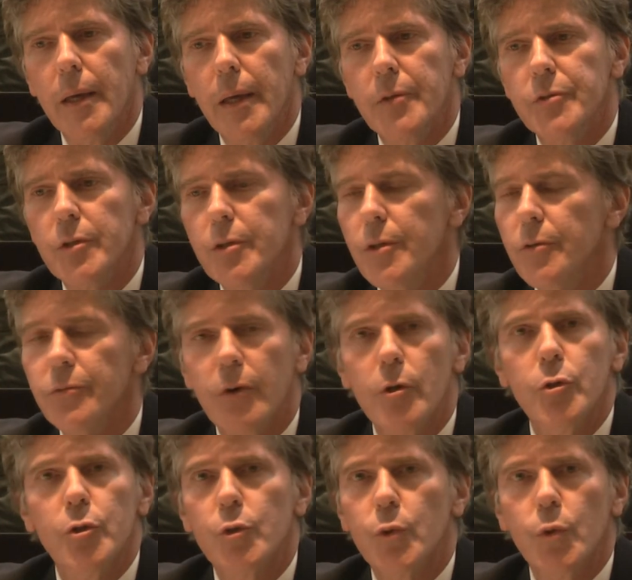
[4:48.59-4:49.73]
It's a
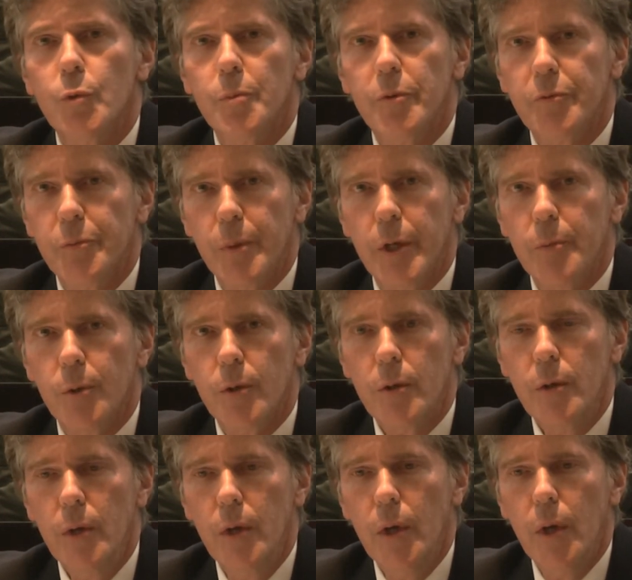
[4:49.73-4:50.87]
diverse group of people.